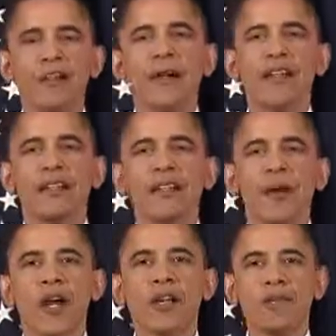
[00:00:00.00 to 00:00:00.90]
made to the
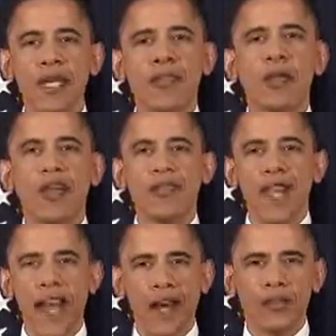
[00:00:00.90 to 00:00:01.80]
American people at
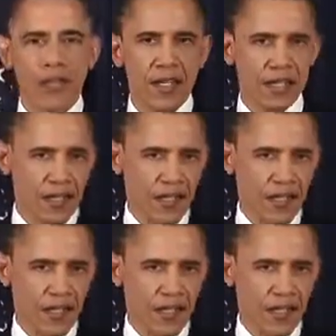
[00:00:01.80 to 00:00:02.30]
the outset